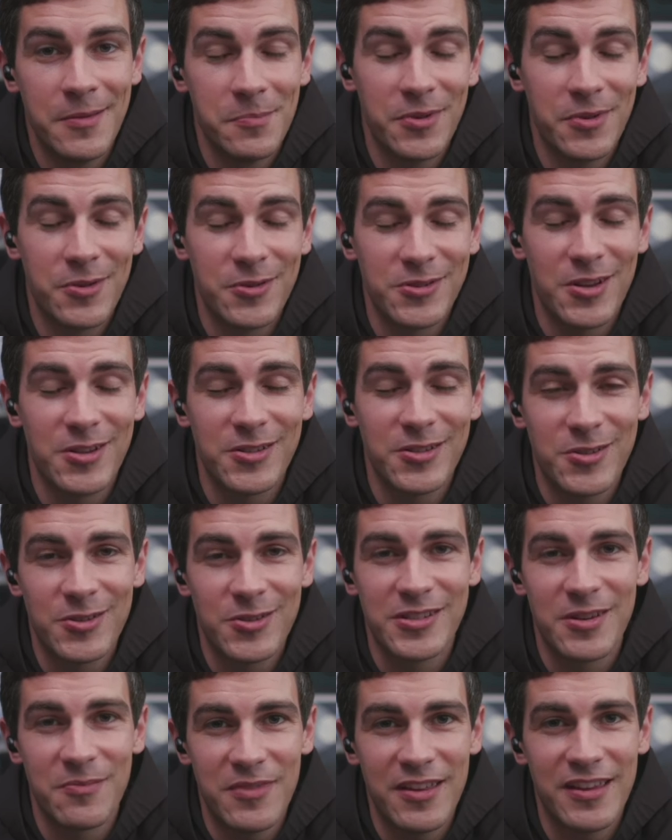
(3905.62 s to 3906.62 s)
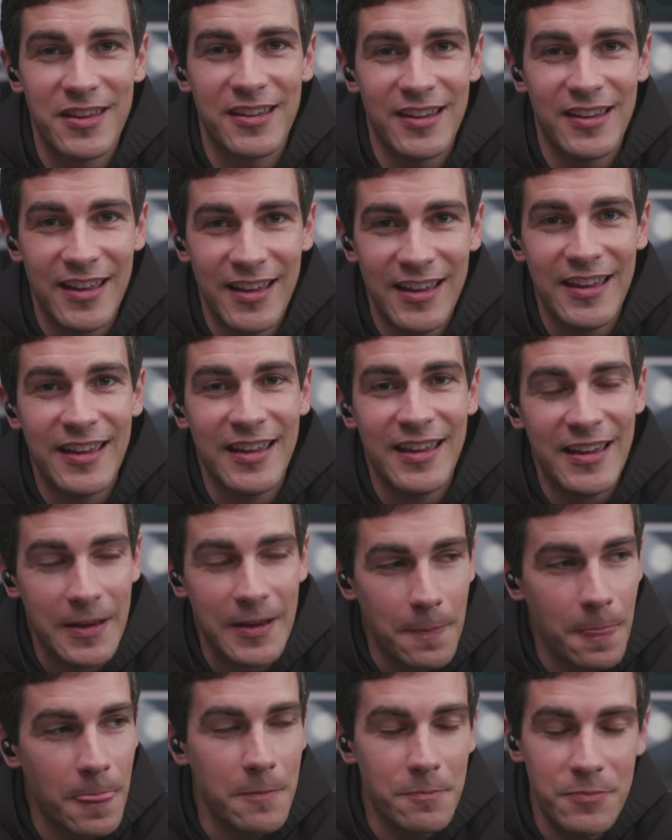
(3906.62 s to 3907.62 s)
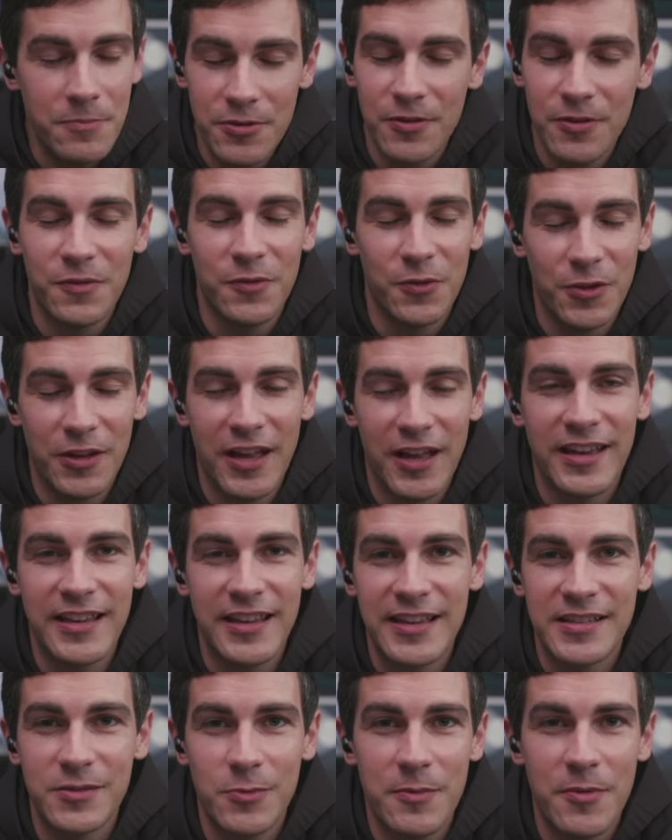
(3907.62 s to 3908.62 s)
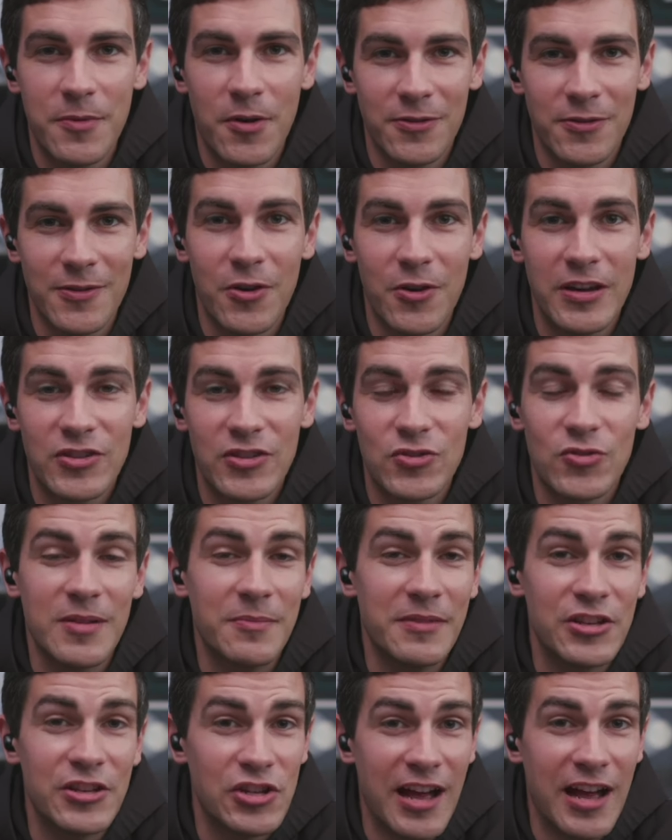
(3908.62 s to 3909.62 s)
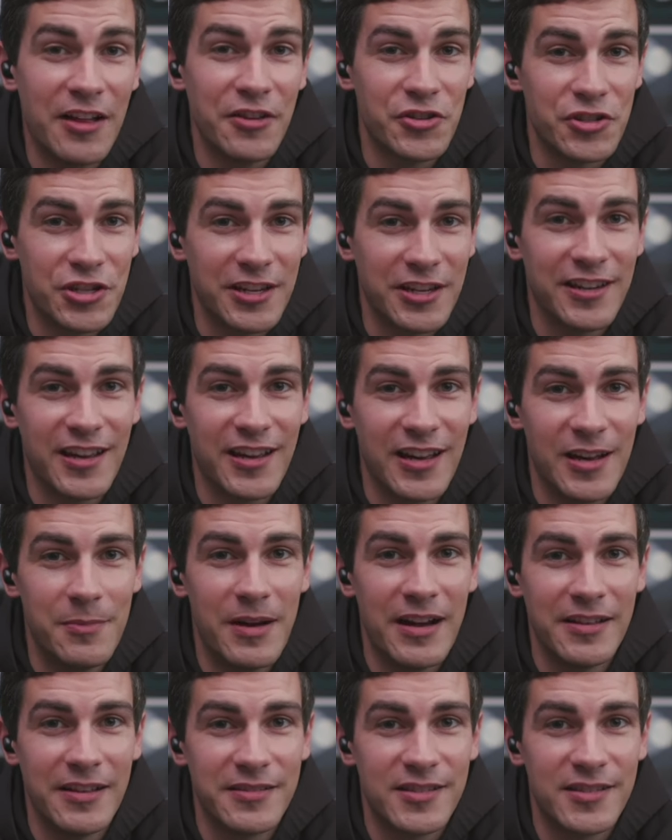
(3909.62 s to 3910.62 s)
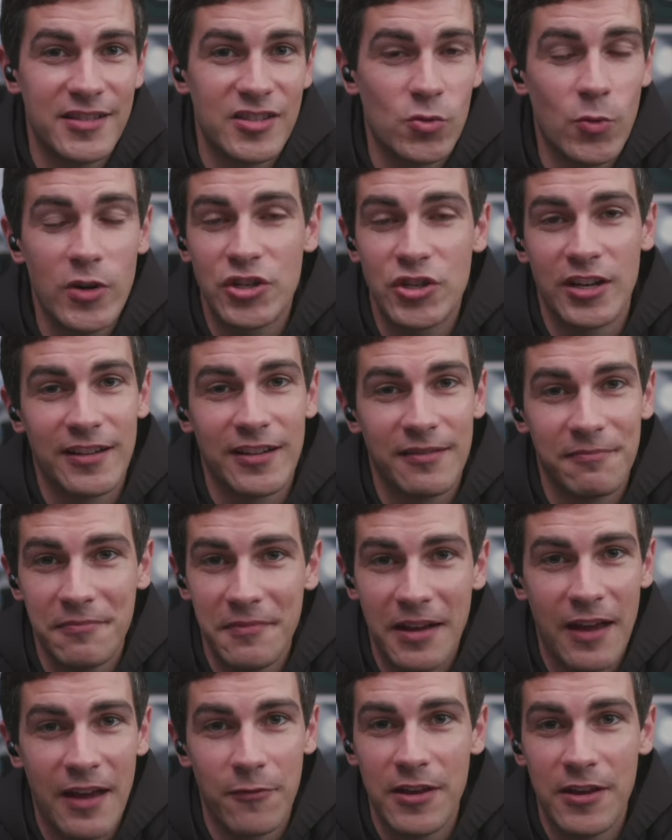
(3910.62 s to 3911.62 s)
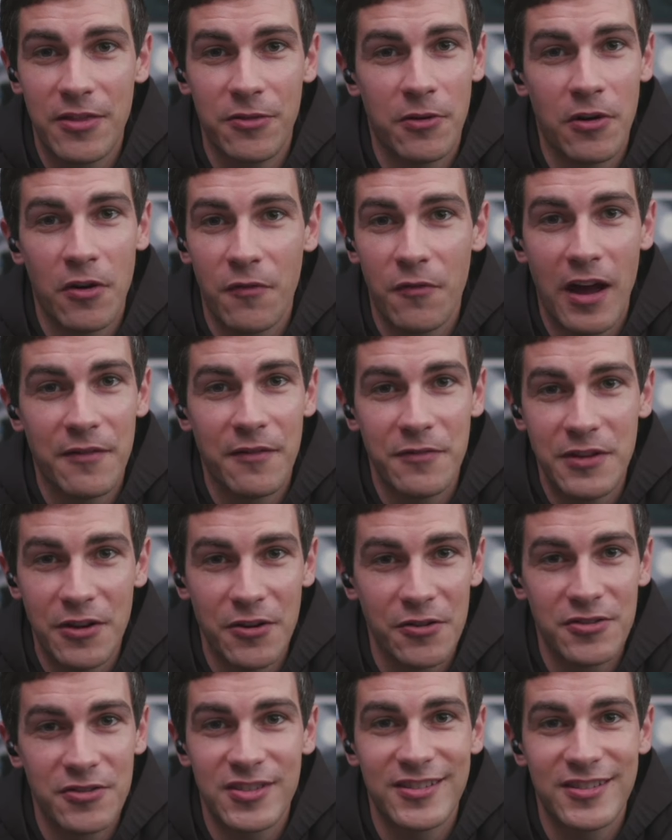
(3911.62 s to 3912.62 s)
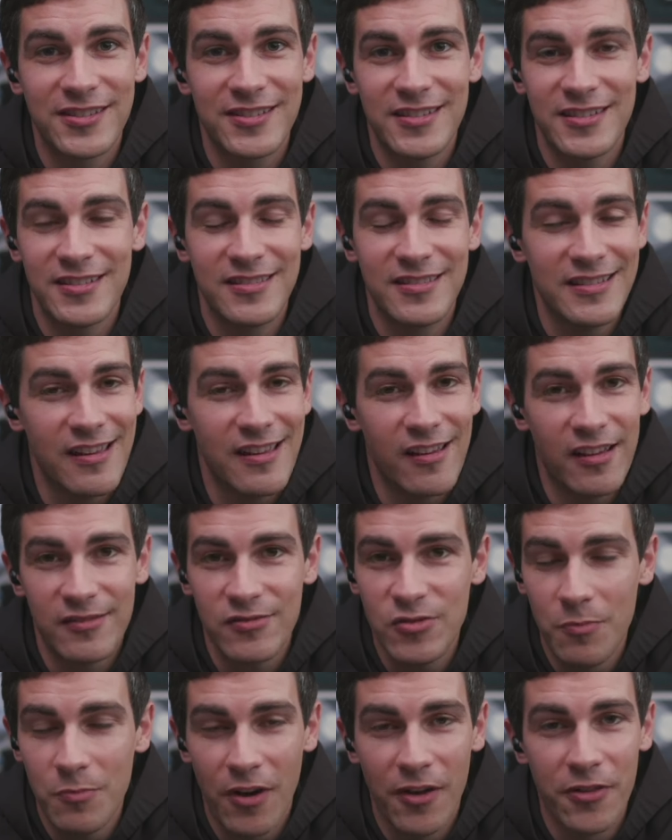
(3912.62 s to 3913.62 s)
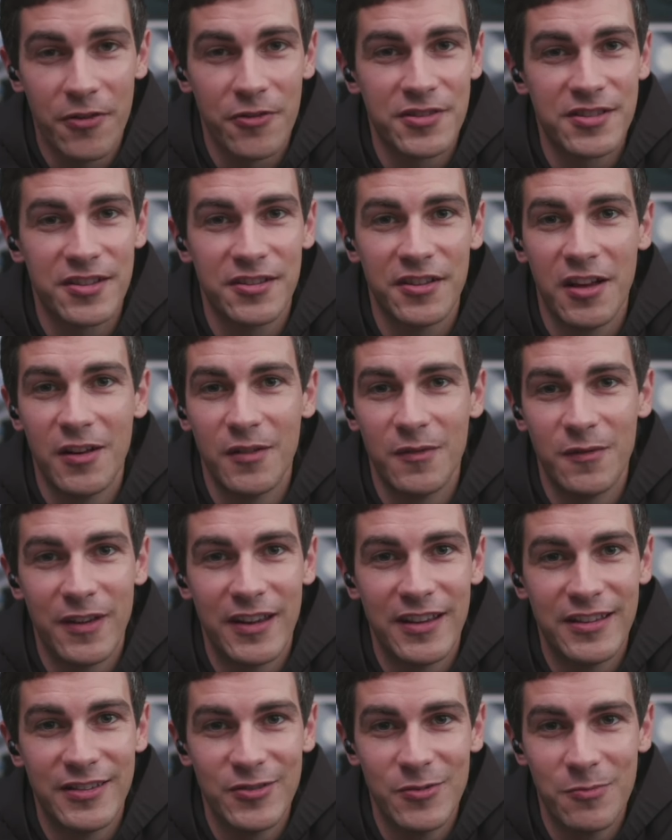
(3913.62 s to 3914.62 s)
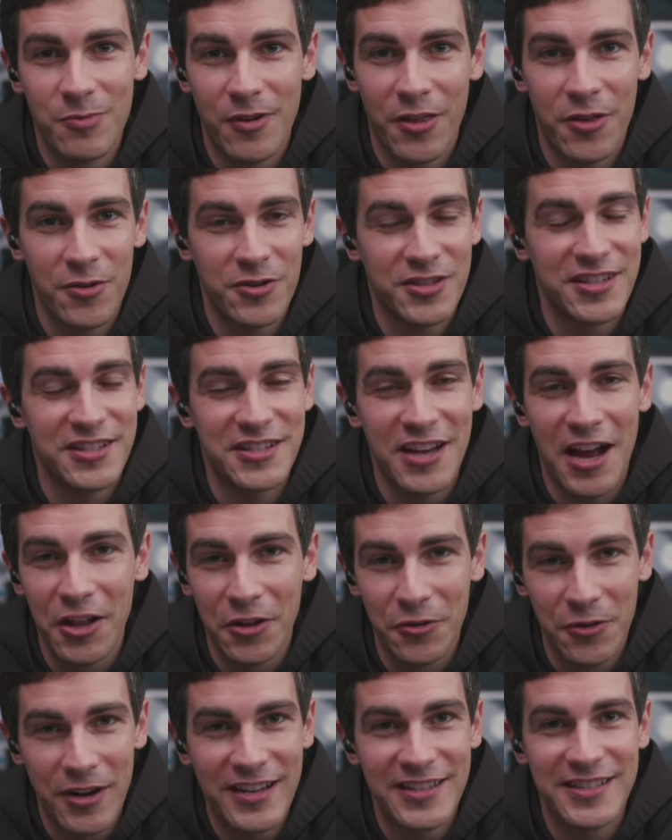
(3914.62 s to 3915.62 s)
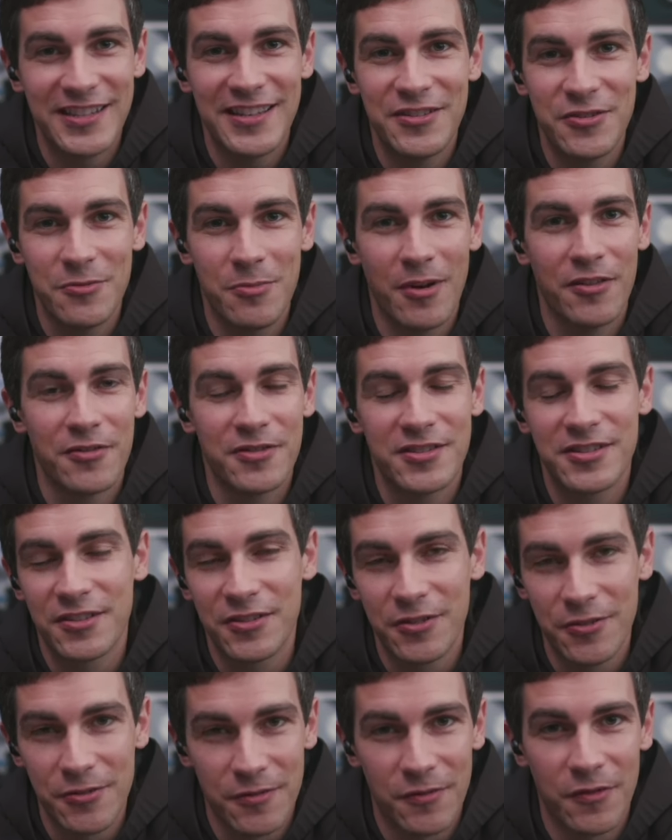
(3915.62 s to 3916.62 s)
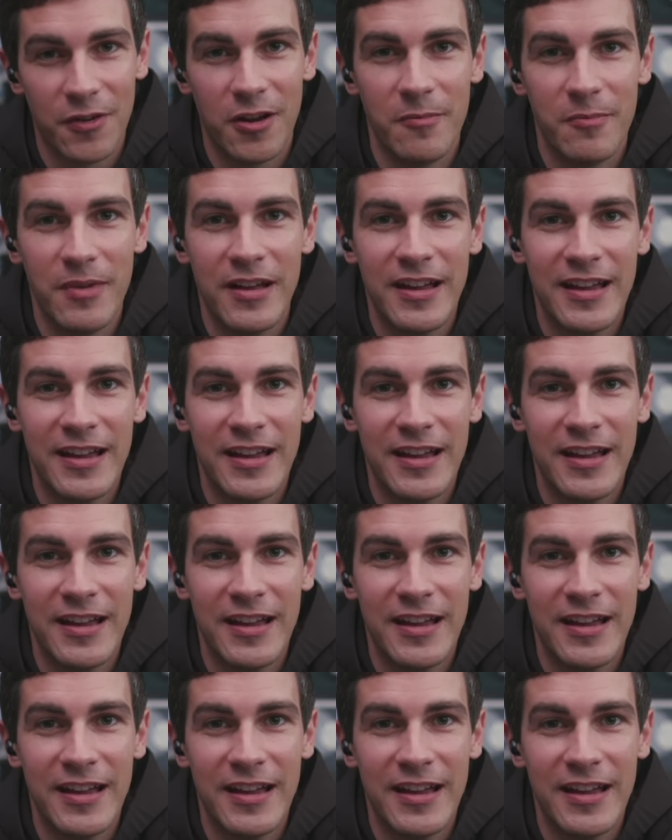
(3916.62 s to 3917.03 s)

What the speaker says: But there's also something beautiful and, as we both know, extremely challenging about switching every 3 or 5 years to get new brothers to love and new brothers to tolerate and new brothers to learn from.